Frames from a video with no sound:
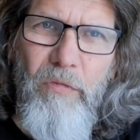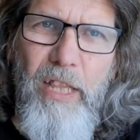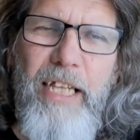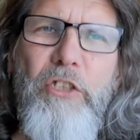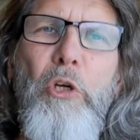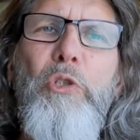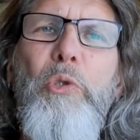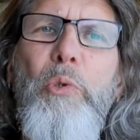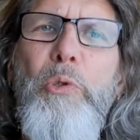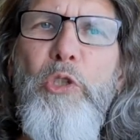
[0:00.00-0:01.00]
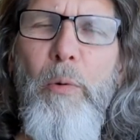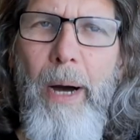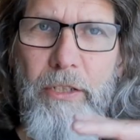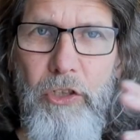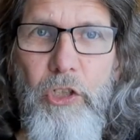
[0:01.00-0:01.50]
let's not do so
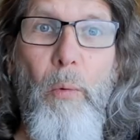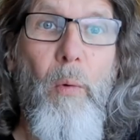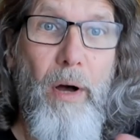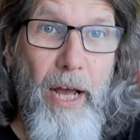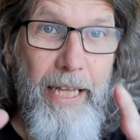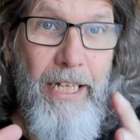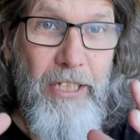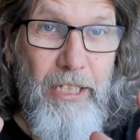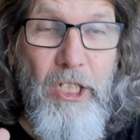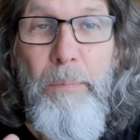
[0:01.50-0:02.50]
much. So energetically